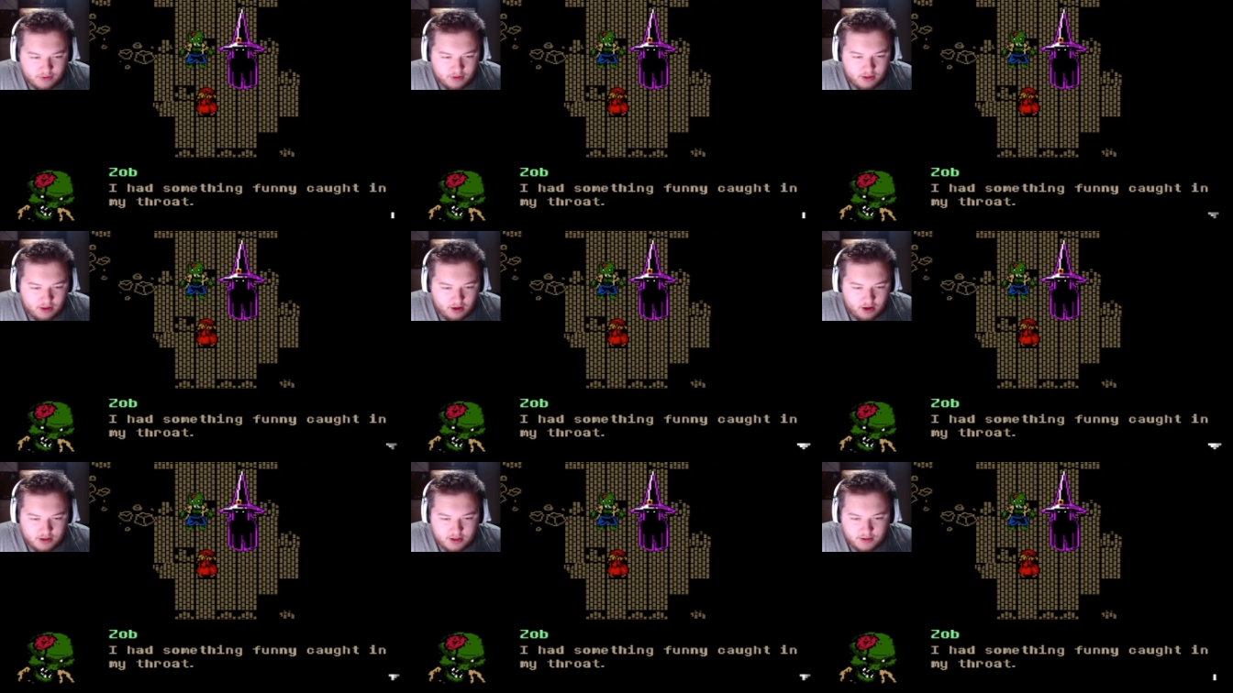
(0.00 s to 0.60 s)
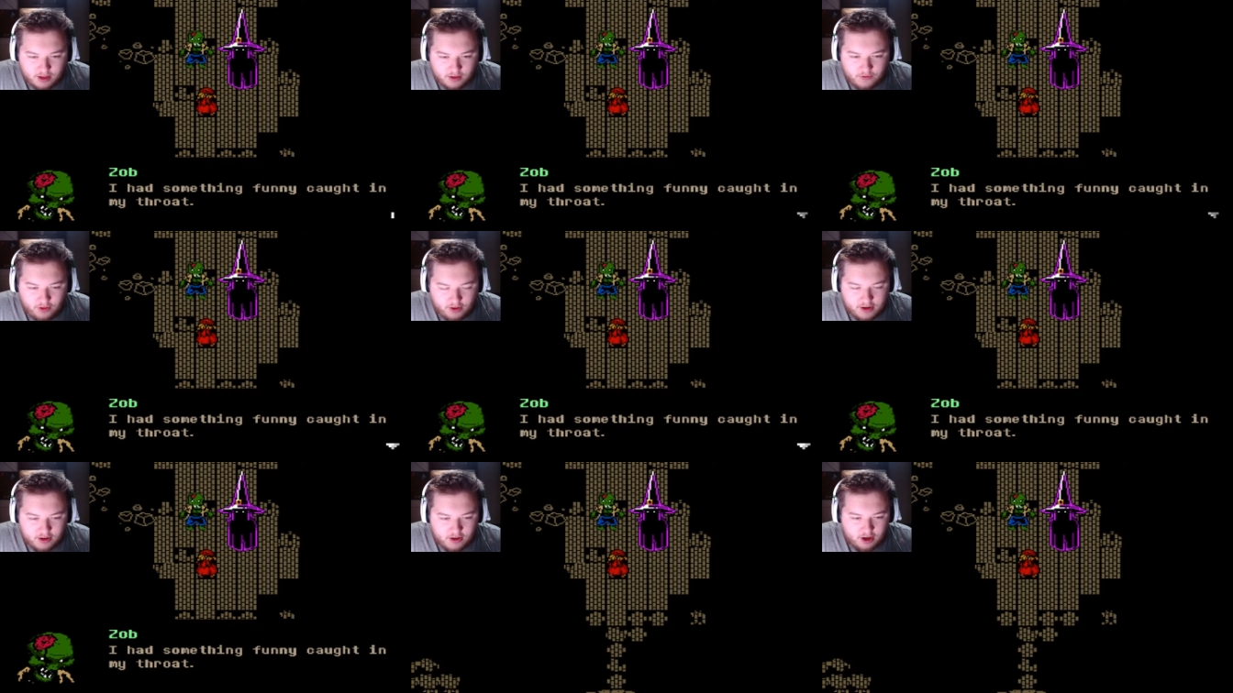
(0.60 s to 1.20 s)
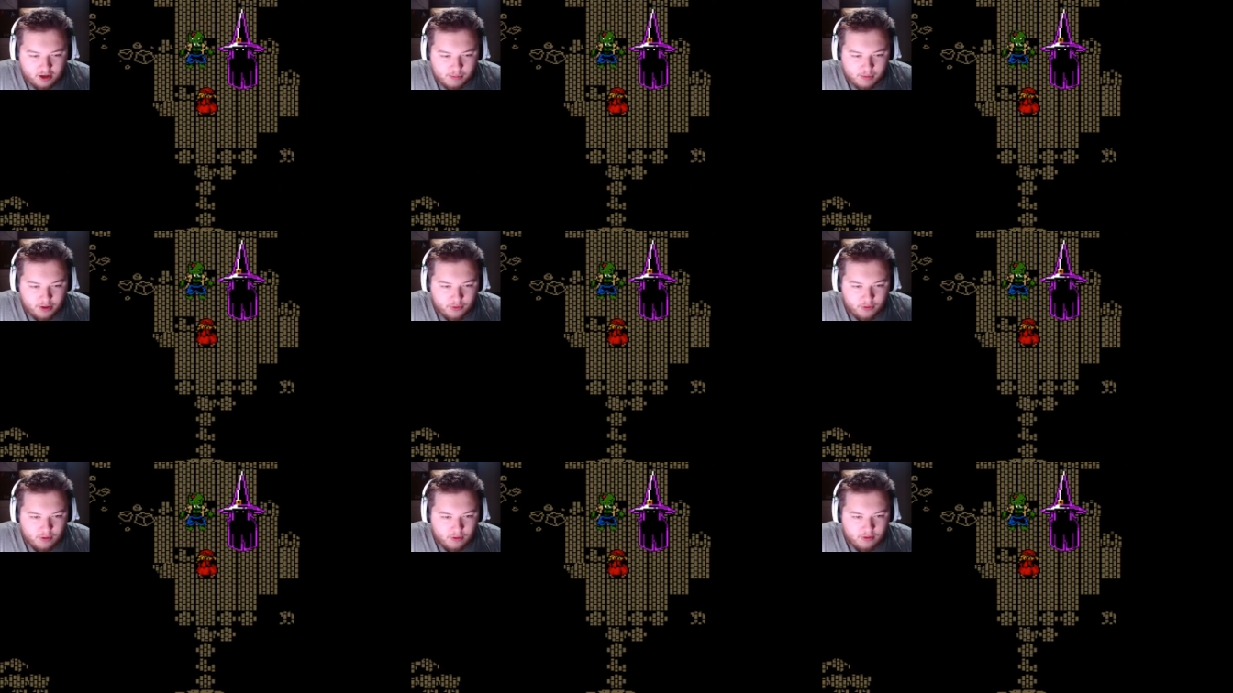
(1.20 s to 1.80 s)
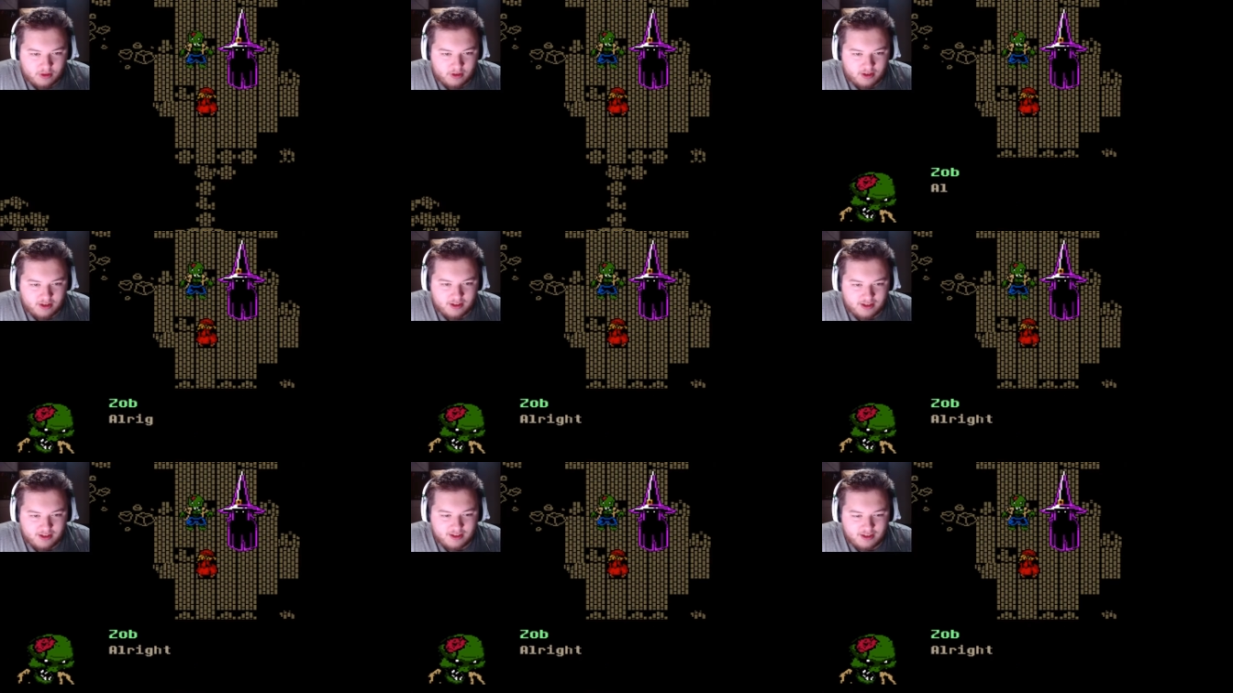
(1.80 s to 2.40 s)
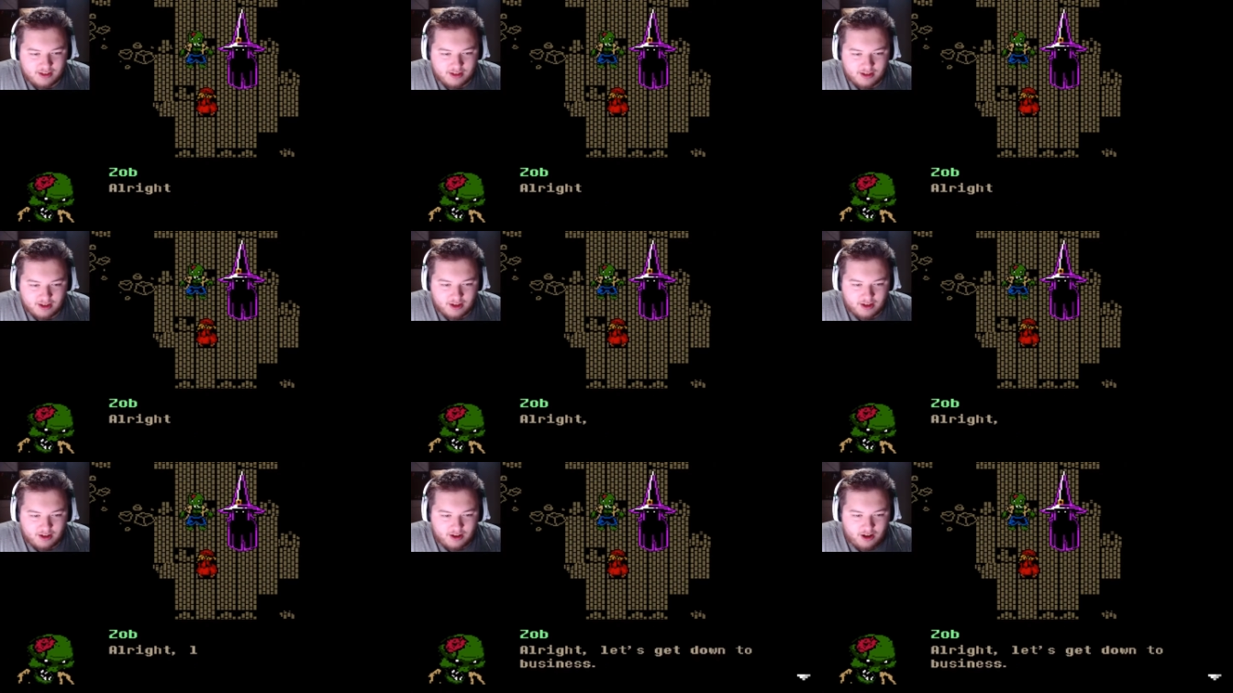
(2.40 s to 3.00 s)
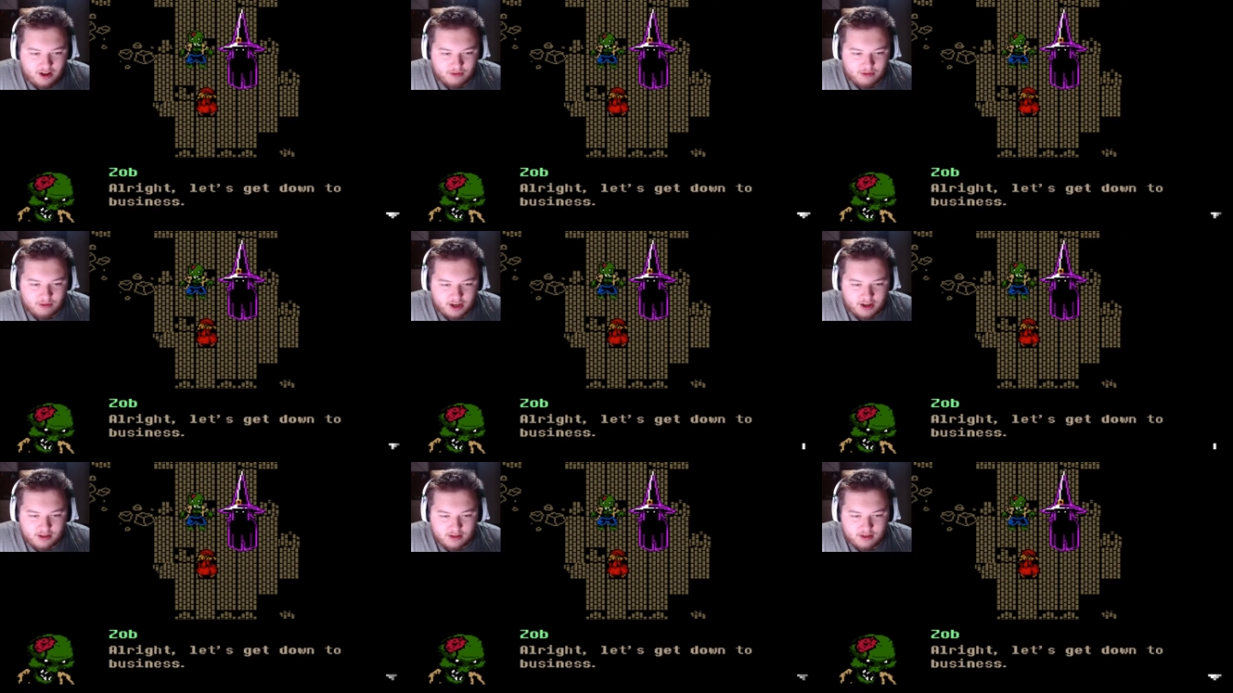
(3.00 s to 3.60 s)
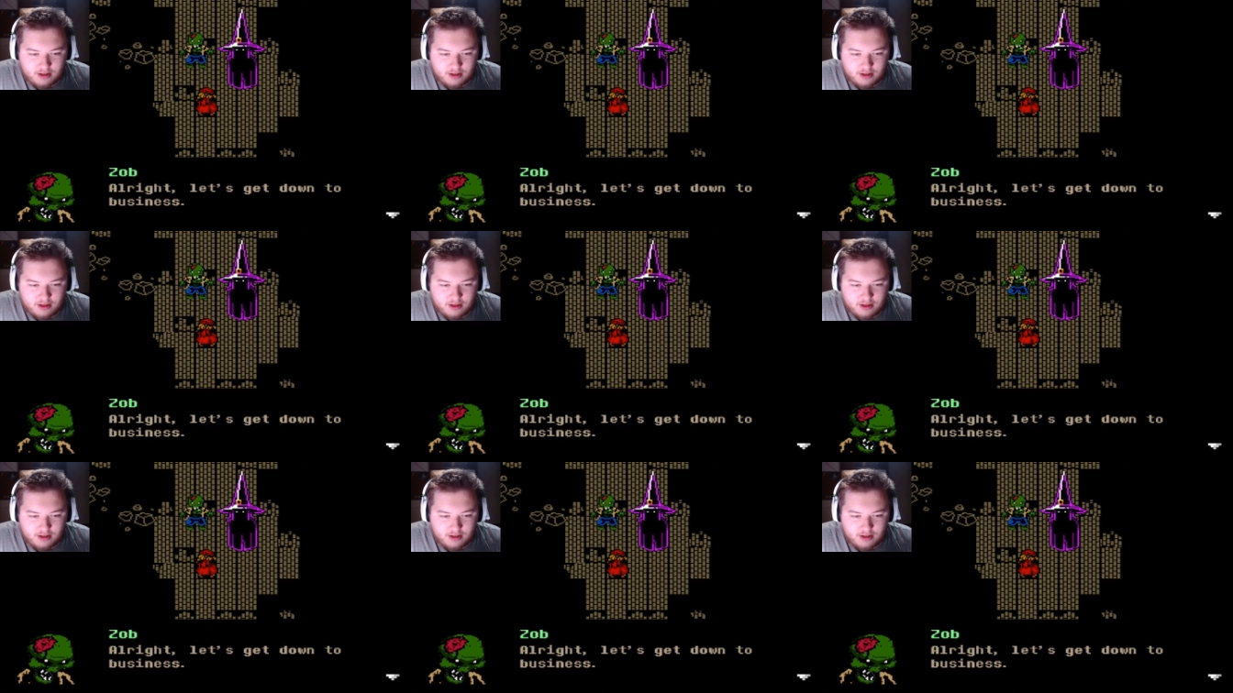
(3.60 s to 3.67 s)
I had something funny caught in my throat. All right,